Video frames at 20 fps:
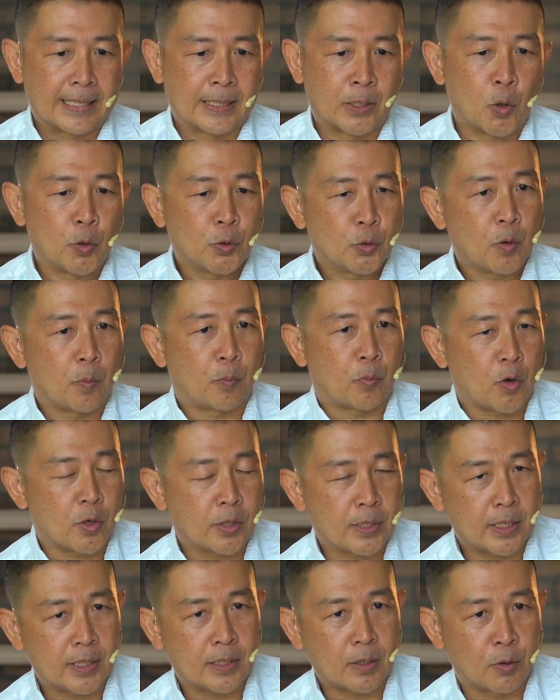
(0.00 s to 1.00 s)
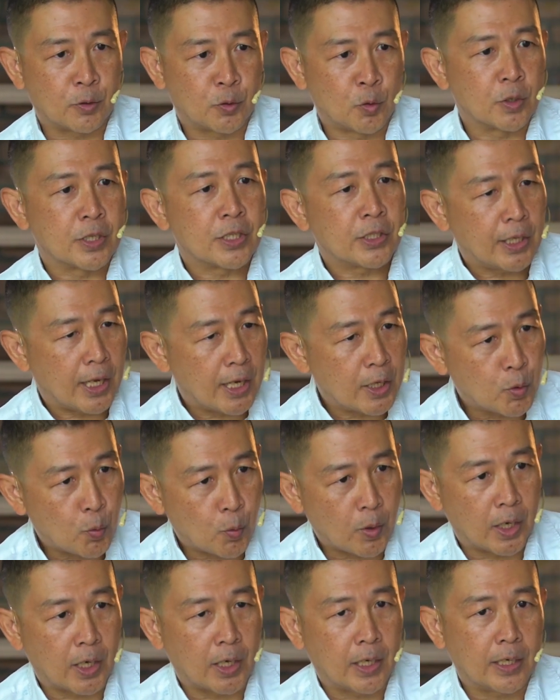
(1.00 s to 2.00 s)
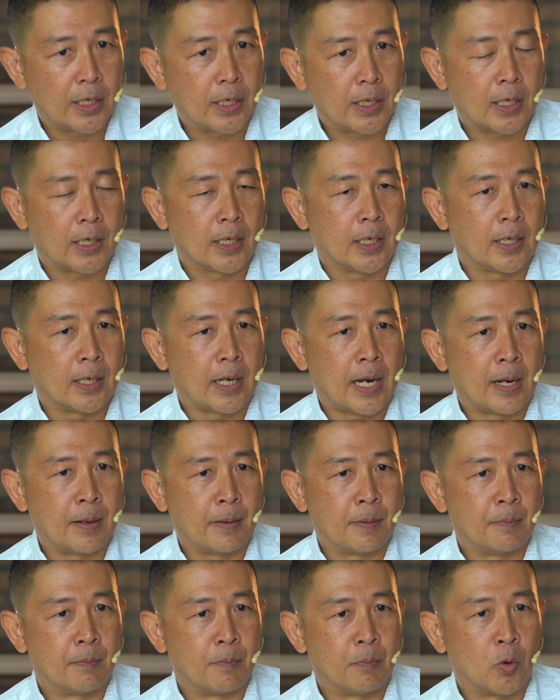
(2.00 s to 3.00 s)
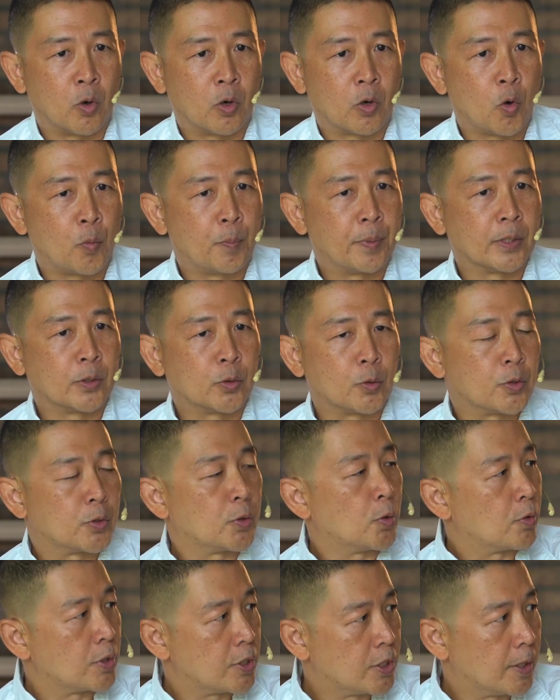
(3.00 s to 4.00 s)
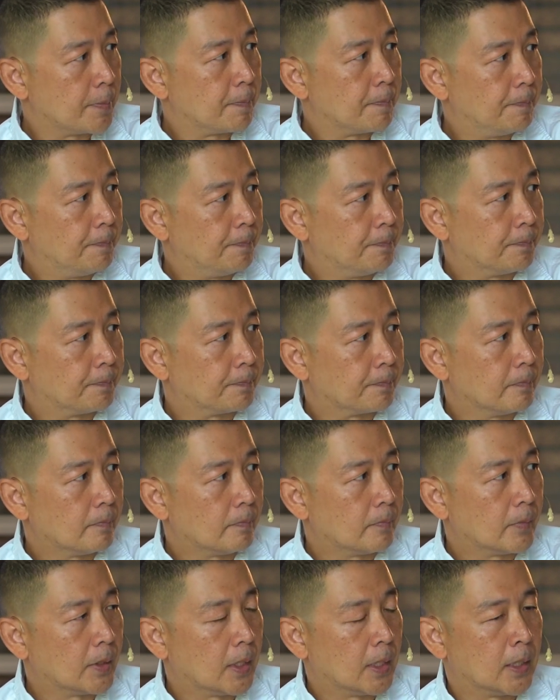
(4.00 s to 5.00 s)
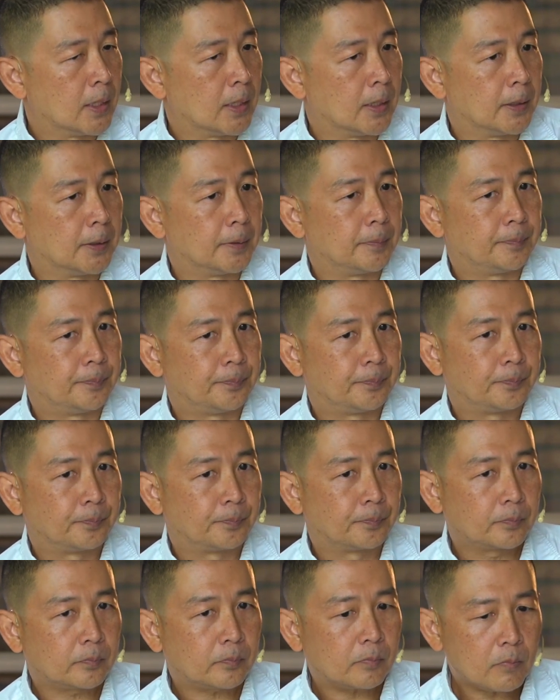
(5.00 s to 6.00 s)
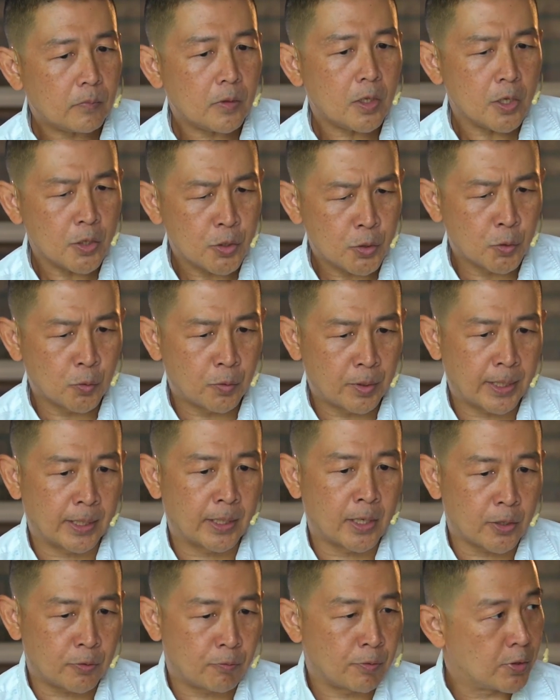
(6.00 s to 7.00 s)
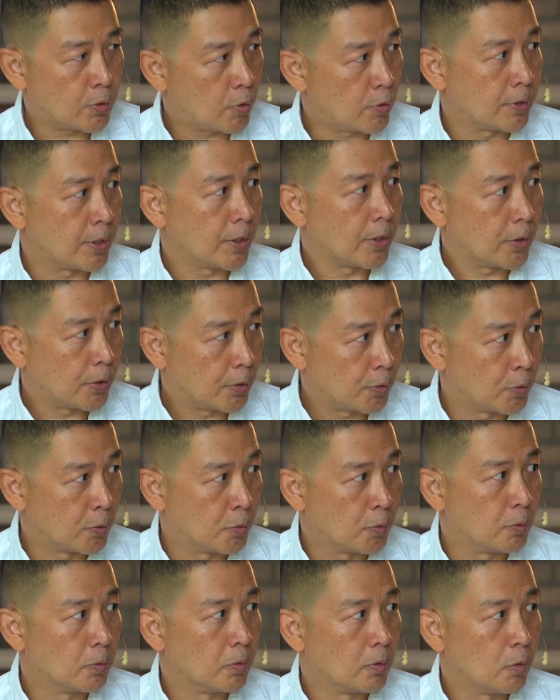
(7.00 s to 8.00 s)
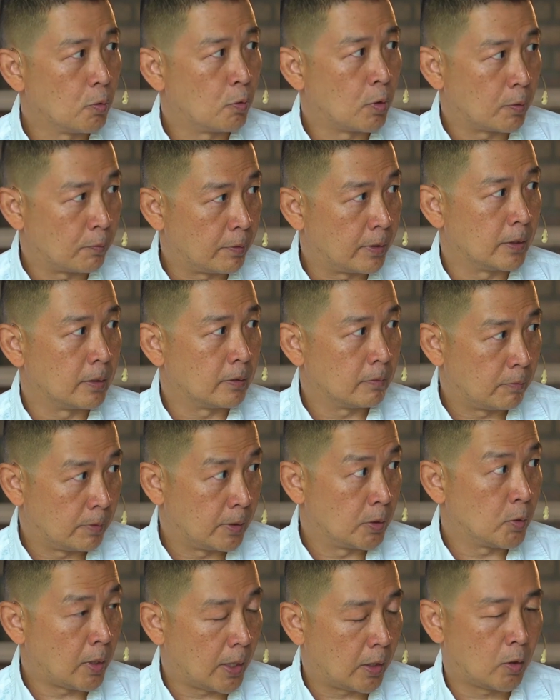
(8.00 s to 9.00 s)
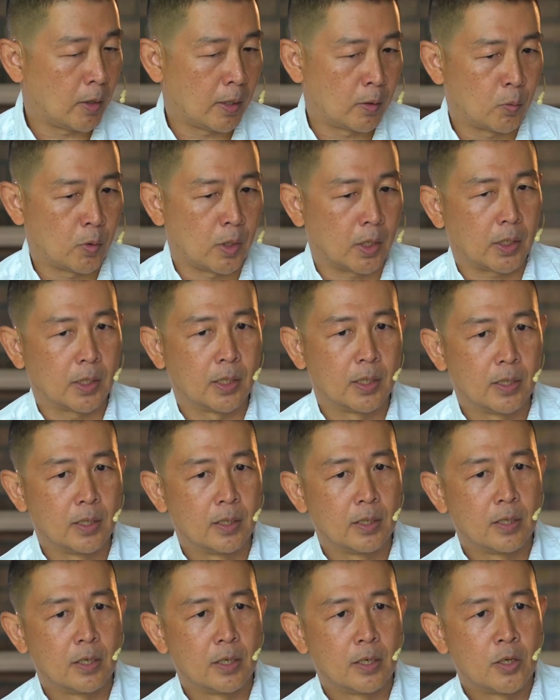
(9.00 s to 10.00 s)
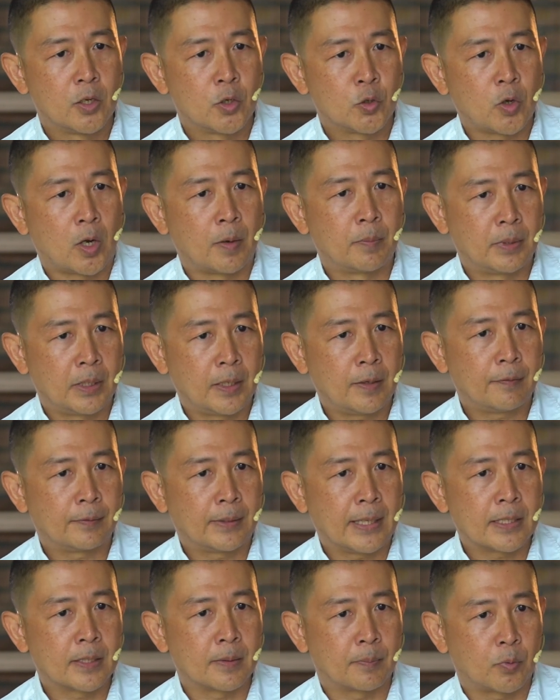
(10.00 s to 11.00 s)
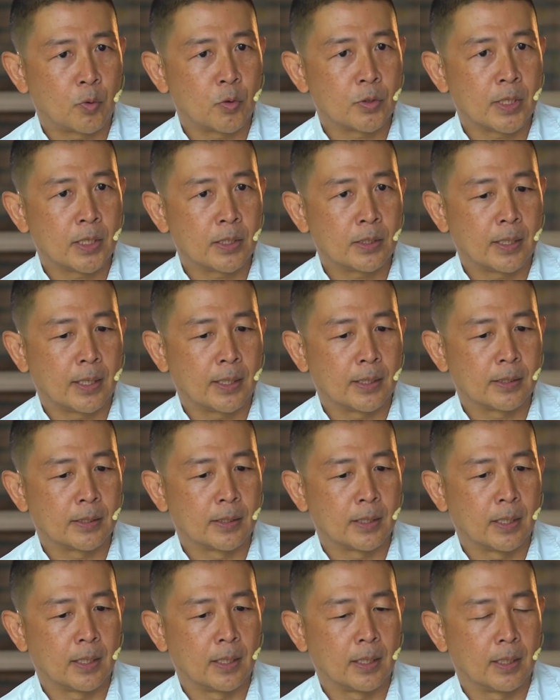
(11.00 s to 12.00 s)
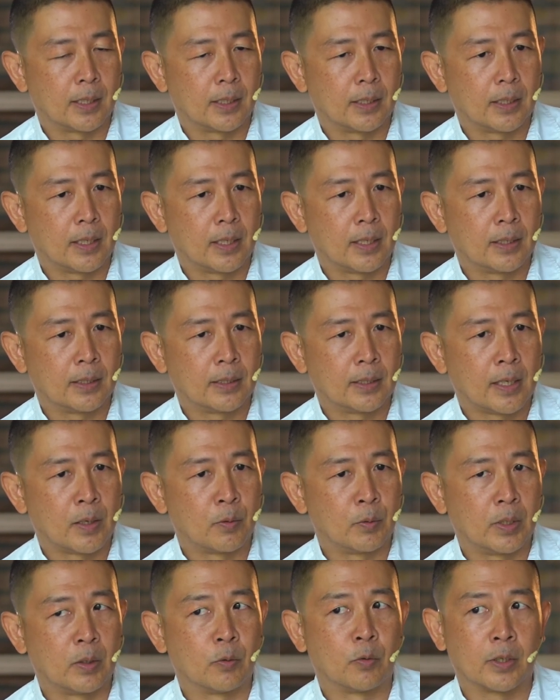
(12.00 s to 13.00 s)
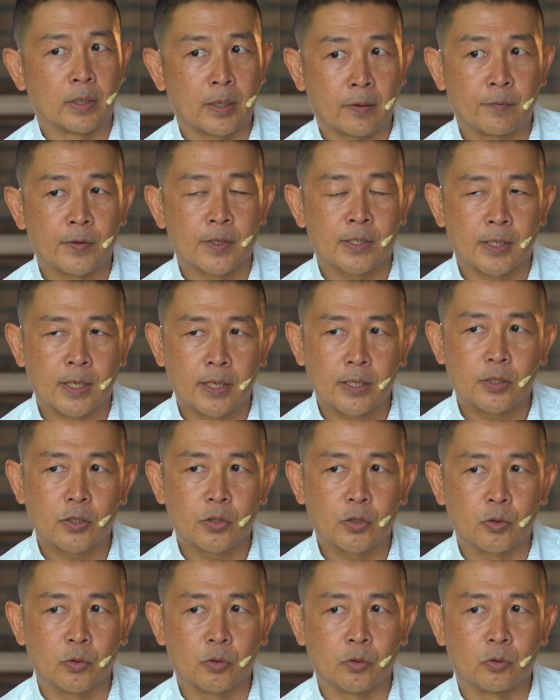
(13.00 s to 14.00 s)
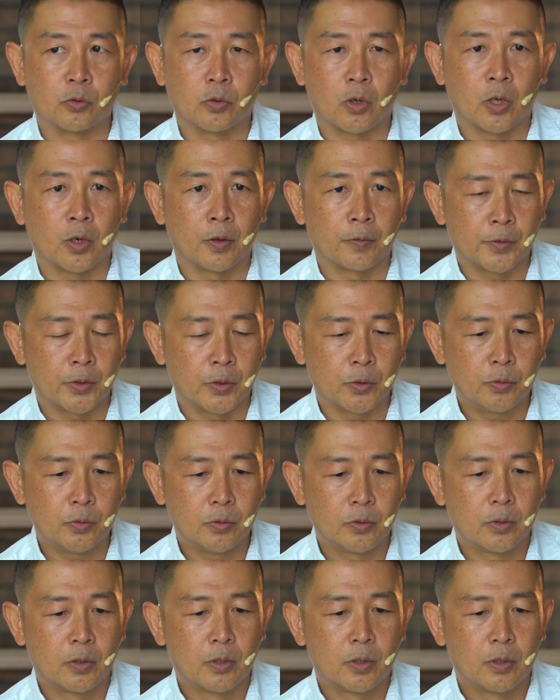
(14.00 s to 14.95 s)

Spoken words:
go to a process, to a stage where I'm more open to stewardship, stewarding God's resources through what we do at work. So I believe that's a process that I really want to emphasize to all of you.